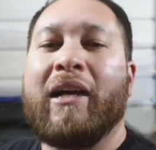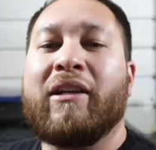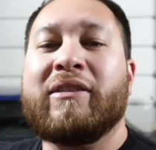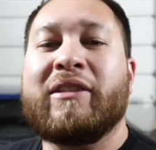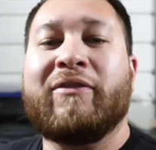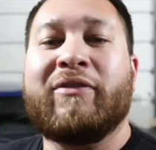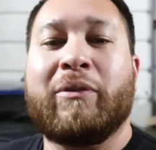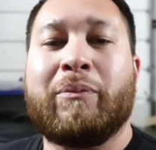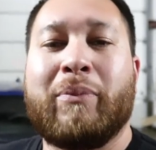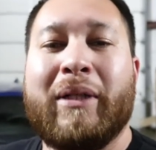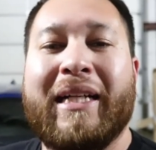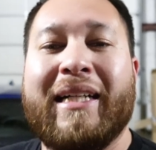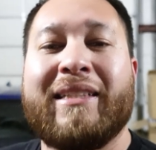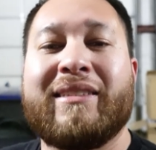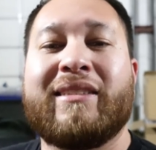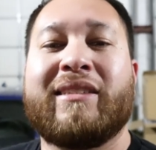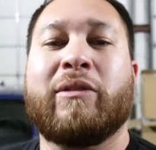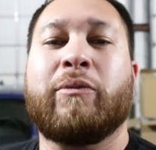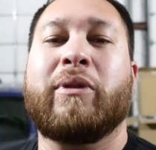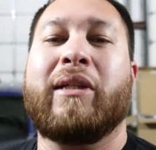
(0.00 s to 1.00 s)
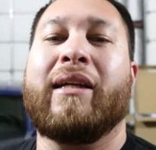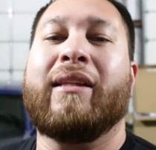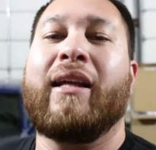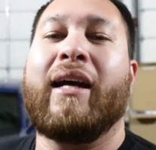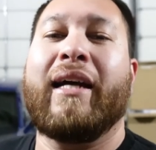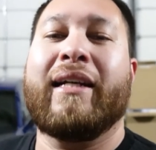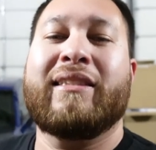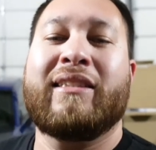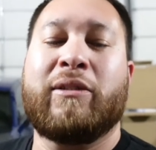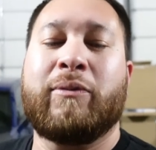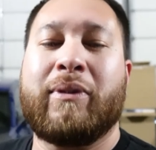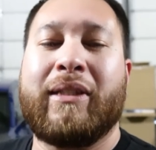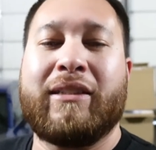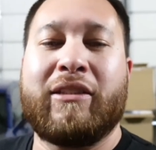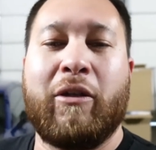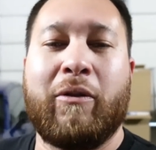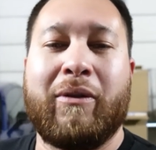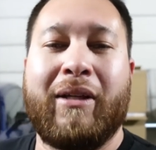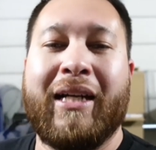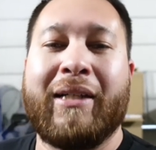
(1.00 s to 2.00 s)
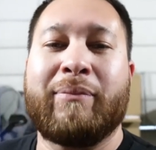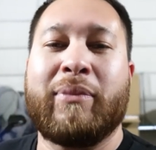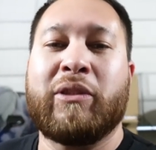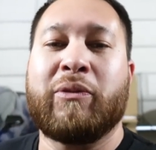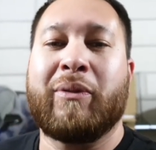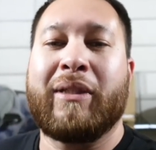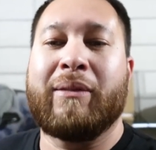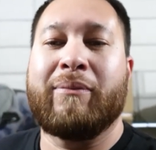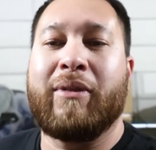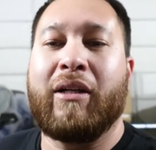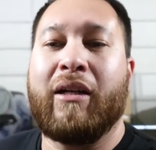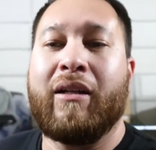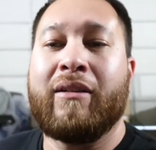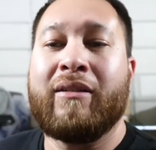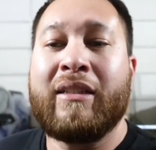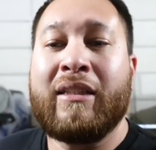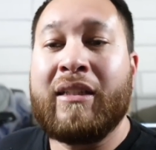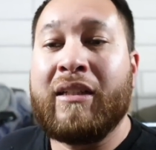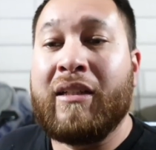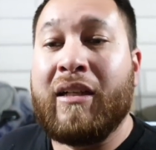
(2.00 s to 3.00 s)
out different brands, see what I like, see what I don't like between them all.